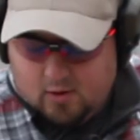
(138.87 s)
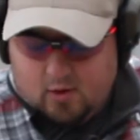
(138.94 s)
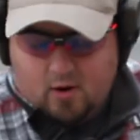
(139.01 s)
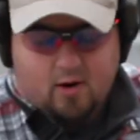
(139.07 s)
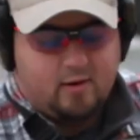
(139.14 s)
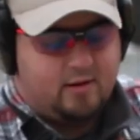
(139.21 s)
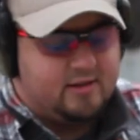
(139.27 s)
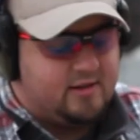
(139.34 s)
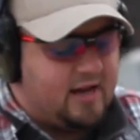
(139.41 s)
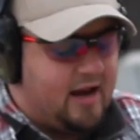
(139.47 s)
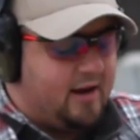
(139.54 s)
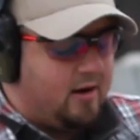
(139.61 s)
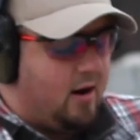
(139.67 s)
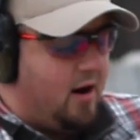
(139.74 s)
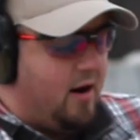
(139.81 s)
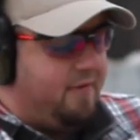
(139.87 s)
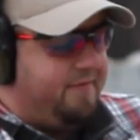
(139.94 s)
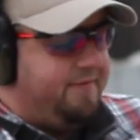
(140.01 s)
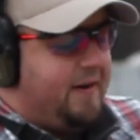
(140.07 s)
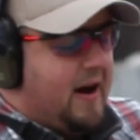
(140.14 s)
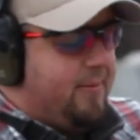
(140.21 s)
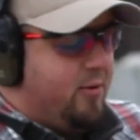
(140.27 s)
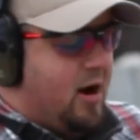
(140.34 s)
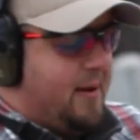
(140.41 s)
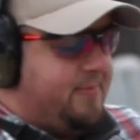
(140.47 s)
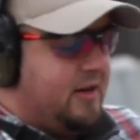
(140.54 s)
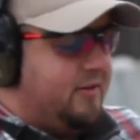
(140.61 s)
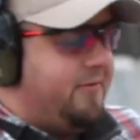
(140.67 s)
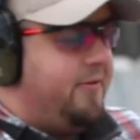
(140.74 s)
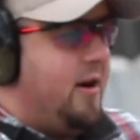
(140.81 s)
Or let's take our fiber
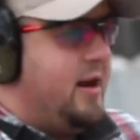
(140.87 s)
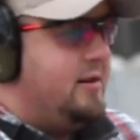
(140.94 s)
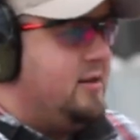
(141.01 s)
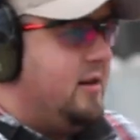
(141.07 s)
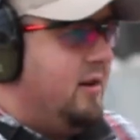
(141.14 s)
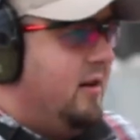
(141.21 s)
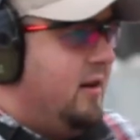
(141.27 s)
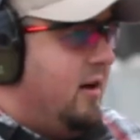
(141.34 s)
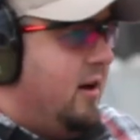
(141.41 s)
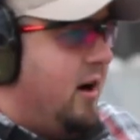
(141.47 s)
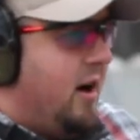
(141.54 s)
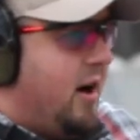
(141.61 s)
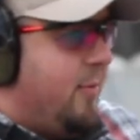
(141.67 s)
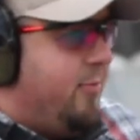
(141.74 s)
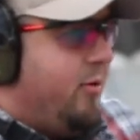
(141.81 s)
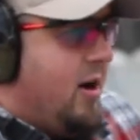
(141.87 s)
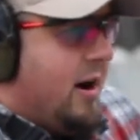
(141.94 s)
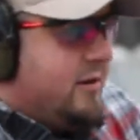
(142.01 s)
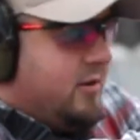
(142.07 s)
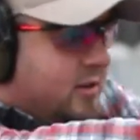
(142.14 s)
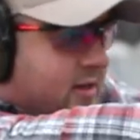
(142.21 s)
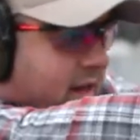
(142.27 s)
optic front on our Proctor